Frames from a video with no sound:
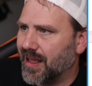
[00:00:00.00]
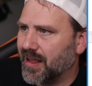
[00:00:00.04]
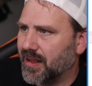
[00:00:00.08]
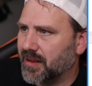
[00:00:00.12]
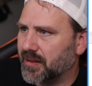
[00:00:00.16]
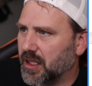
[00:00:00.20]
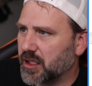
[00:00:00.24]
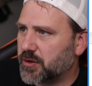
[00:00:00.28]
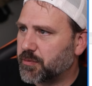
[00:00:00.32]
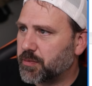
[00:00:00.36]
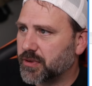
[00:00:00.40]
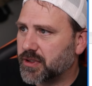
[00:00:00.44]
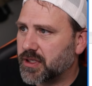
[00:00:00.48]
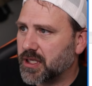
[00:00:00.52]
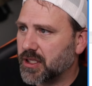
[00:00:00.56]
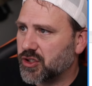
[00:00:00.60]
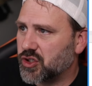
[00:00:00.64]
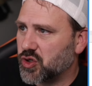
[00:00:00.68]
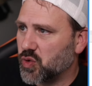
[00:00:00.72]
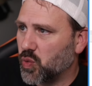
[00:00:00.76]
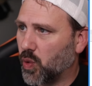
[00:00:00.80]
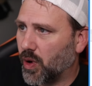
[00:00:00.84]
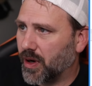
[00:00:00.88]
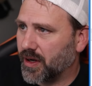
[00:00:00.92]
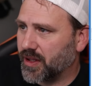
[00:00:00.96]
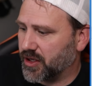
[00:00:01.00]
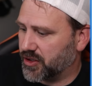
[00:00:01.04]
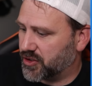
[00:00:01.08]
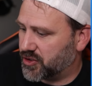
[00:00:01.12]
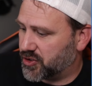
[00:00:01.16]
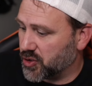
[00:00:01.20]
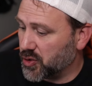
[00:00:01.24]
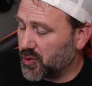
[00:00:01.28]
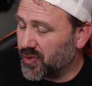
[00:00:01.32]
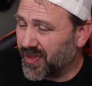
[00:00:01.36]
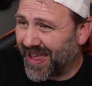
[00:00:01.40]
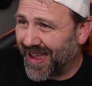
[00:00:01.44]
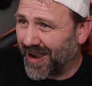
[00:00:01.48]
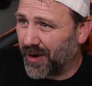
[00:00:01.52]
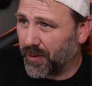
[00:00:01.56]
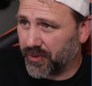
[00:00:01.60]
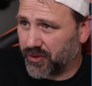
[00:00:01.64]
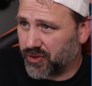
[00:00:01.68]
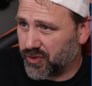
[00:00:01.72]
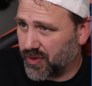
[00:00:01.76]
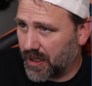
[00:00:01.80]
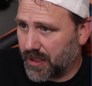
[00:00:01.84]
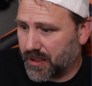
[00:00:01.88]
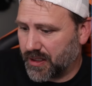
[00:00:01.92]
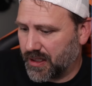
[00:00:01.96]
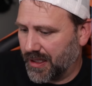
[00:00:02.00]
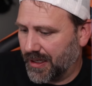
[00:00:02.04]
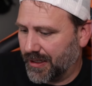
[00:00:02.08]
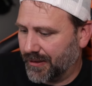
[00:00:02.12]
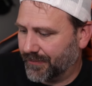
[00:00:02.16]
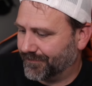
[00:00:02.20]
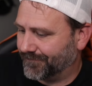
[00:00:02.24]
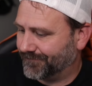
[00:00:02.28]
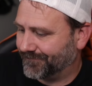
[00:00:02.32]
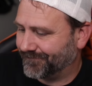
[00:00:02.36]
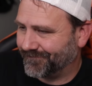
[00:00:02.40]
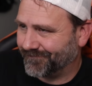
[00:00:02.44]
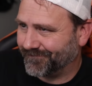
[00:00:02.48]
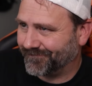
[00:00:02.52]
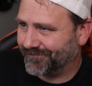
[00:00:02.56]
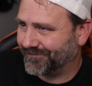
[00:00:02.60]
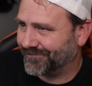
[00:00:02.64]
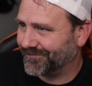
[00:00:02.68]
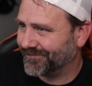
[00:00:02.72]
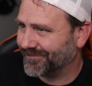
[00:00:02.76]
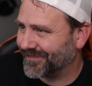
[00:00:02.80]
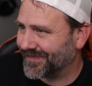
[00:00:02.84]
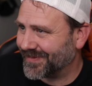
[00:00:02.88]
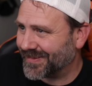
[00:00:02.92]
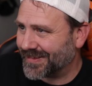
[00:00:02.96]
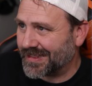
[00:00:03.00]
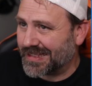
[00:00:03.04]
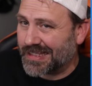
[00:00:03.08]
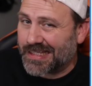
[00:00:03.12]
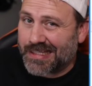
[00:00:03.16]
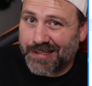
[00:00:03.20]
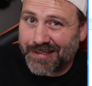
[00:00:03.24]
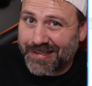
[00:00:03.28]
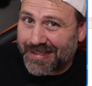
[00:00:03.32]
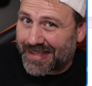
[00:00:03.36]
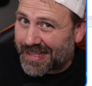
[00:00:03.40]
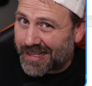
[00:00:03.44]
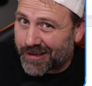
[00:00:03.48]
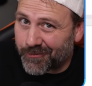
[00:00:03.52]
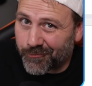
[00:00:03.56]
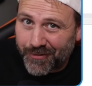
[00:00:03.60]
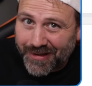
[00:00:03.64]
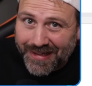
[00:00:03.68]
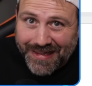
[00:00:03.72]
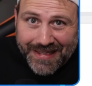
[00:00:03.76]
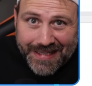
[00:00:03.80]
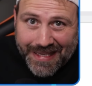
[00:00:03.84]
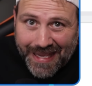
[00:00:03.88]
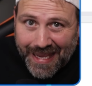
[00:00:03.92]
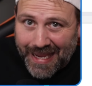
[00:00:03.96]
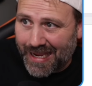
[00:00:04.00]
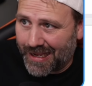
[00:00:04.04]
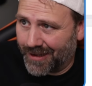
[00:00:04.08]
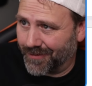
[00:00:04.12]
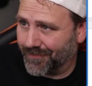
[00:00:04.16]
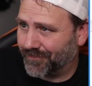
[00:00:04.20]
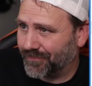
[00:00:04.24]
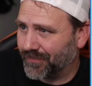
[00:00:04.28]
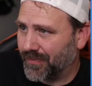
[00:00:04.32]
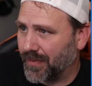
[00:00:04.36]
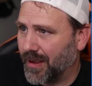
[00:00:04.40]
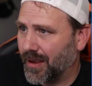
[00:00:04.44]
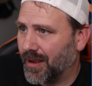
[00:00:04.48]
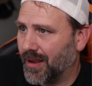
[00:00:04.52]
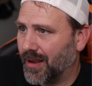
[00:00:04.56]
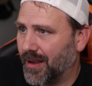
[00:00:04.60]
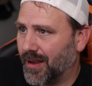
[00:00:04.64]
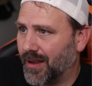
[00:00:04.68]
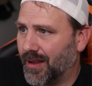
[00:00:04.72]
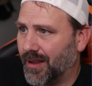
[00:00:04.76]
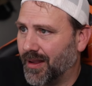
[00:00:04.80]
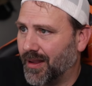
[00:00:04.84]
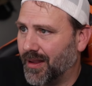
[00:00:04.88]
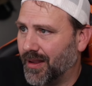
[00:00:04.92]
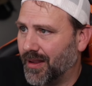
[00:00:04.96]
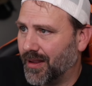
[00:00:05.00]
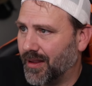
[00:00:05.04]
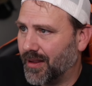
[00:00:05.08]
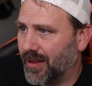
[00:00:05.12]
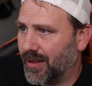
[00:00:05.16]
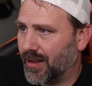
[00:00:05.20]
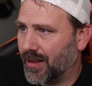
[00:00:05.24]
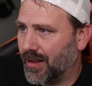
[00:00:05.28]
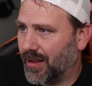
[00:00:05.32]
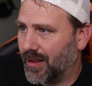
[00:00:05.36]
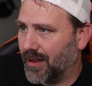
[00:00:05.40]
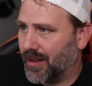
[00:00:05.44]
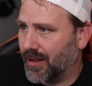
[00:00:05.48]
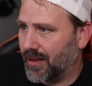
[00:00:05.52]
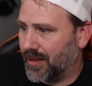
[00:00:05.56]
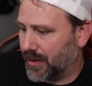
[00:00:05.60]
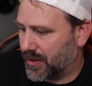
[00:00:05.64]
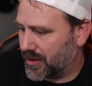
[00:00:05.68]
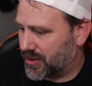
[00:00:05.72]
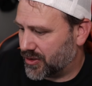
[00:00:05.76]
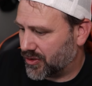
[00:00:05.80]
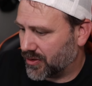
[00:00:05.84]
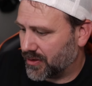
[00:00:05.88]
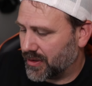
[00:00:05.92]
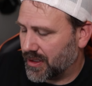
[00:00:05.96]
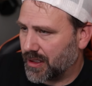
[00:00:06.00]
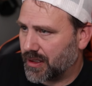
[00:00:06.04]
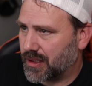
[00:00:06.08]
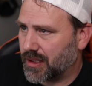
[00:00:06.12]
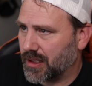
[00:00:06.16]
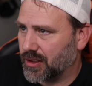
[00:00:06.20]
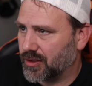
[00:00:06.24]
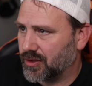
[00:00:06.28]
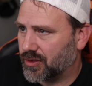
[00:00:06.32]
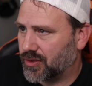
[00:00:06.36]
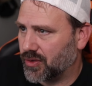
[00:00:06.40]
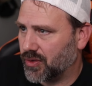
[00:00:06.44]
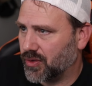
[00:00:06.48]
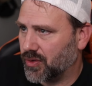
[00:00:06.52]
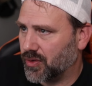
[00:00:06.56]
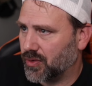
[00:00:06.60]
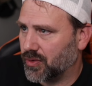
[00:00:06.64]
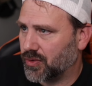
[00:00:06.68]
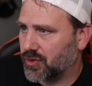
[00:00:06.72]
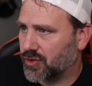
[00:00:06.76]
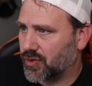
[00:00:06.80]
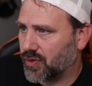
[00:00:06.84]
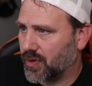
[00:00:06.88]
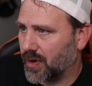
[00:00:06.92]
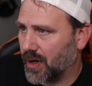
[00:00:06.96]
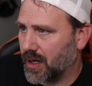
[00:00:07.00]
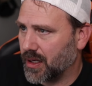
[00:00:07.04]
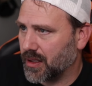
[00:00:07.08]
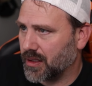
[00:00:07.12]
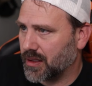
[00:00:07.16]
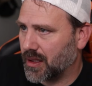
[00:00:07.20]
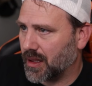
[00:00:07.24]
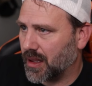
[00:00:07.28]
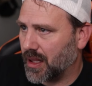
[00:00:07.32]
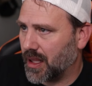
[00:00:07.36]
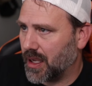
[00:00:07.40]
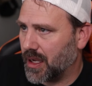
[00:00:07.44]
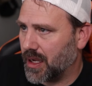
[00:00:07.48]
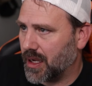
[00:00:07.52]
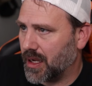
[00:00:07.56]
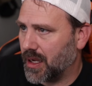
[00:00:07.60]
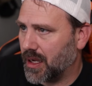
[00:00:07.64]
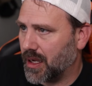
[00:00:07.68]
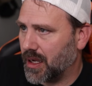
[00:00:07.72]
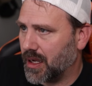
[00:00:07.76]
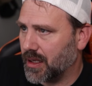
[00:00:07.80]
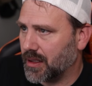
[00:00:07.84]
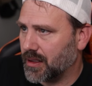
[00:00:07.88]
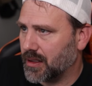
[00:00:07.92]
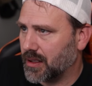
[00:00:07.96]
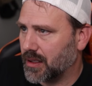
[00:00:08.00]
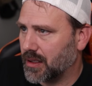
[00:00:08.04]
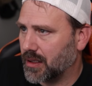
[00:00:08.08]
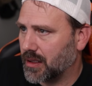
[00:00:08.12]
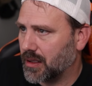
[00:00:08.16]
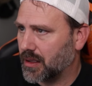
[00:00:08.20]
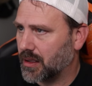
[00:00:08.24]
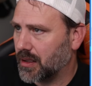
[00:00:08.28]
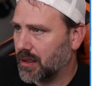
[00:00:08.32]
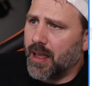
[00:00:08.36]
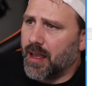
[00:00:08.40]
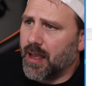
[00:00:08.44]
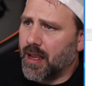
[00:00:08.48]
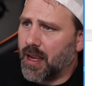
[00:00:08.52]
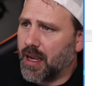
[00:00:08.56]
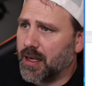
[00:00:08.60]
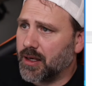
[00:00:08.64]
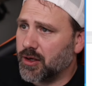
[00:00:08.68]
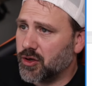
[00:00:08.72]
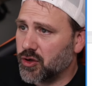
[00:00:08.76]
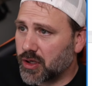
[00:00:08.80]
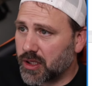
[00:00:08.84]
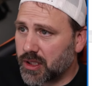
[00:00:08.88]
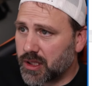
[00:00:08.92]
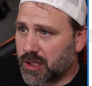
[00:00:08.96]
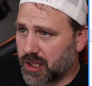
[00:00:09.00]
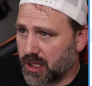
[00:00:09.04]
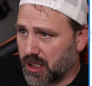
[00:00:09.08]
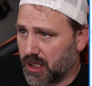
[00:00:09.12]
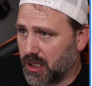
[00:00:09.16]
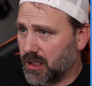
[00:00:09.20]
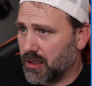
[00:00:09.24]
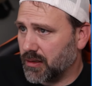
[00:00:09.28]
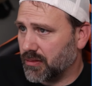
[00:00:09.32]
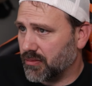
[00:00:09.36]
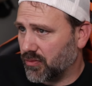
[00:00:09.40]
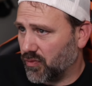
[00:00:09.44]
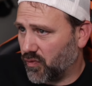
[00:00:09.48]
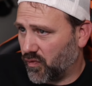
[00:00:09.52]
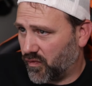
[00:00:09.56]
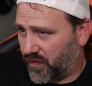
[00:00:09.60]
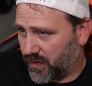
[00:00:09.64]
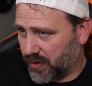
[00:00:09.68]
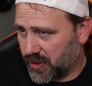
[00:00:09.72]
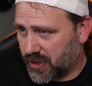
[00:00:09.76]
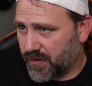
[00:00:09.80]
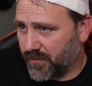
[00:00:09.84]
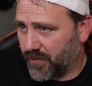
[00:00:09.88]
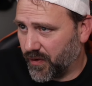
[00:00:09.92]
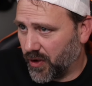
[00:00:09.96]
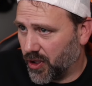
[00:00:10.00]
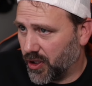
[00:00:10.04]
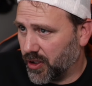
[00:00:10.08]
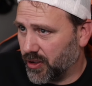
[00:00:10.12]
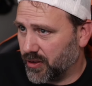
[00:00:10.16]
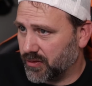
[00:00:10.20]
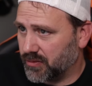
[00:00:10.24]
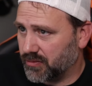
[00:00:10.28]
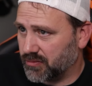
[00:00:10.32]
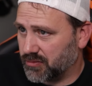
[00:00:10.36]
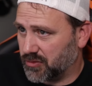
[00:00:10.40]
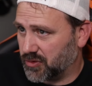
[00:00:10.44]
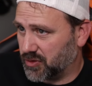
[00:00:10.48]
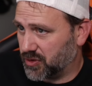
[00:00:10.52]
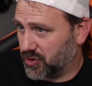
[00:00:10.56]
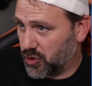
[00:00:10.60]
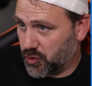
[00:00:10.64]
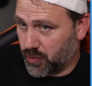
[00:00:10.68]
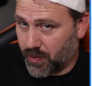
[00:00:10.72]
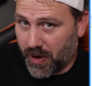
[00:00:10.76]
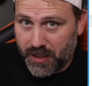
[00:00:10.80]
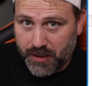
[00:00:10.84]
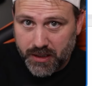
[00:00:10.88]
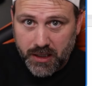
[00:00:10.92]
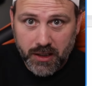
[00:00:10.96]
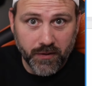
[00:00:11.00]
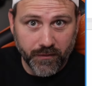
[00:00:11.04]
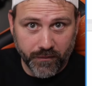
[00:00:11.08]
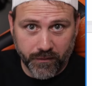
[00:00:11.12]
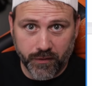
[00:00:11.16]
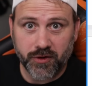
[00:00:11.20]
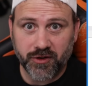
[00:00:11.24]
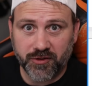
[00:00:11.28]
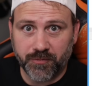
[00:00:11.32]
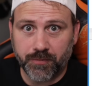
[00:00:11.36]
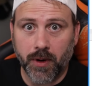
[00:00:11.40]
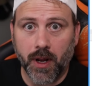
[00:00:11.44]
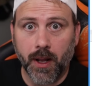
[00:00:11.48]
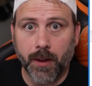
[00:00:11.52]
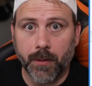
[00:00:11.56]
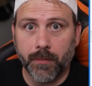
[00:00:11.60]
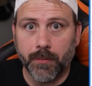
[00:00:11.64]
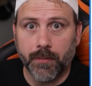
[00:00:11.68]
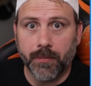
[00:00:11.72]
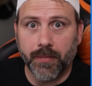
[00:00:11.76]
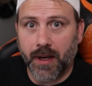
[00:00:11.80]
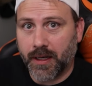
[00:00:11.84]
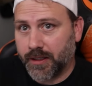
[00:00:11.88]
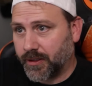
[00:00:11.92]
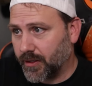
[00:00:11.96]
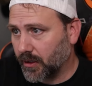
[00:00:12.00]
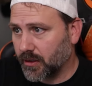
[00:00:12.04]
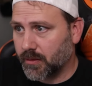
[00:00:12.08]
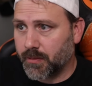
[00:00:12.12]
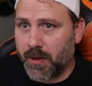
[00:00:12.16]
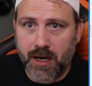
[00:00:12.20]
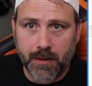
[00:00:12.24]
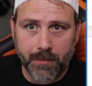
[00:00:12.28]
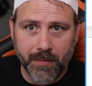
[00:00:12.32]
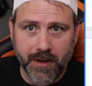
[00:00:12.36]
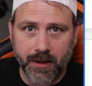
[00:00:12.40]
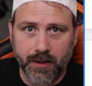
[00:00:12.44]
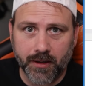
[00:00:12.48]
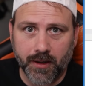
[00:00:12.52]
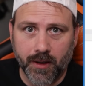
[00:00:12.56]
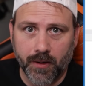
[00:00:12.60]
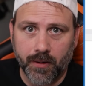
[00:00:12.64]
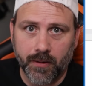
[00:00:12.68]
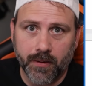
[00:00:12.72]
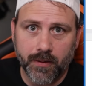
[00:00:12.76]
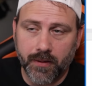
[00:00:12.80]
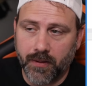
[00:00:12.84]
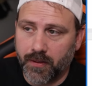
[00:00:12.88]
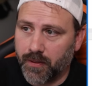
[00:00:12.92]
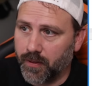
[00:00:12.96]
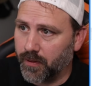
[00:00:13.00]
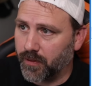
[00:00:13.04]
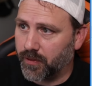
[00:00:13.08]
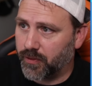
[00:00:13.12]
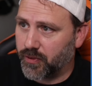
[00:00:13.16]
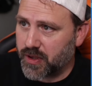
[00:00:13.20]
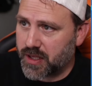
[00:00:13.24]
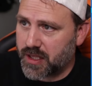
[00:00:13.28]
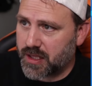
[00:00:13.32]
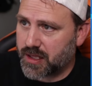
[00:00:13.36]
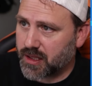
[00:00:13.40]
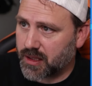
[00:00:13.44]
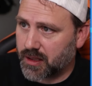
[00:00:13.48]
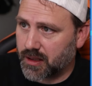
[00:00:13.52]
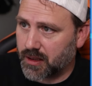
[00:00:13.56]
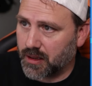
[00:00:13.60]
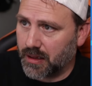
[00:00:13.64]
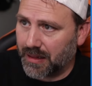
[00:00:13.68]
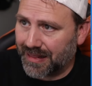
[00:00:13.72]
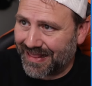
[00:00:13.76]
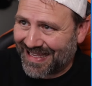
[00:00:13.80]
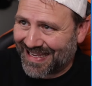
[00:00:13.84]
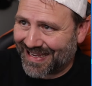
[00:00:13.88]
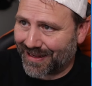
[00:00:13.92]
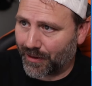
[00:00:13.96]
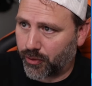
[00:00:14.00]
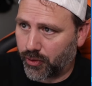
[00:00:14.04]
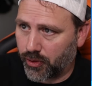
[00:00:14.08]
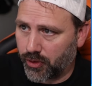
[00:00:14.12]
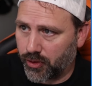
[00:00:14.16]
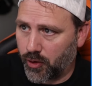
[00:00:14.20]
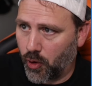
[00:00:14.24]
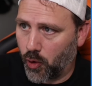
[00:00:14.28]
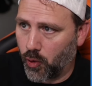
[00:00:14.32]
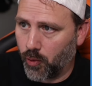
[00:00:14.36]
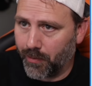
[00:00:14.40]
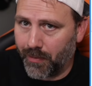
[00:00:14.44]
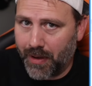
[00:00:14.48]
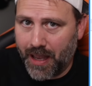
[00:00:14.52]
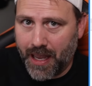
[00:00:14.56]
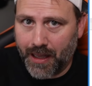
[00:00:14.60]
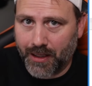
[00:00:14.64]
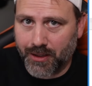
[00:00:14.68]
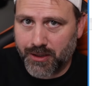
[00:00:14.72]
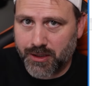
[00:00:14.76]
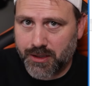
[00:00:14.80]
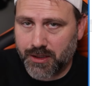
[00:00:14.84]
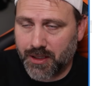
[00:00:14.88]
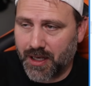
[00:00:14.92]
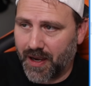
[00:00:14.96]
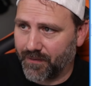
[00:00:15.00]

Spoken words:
Let's pretend you wanted to do that with translate. You really can't. Let's turn this into translate. And you can see, well, first of all, you might see the first problem that I talked about a minute ago. These lengths don't match.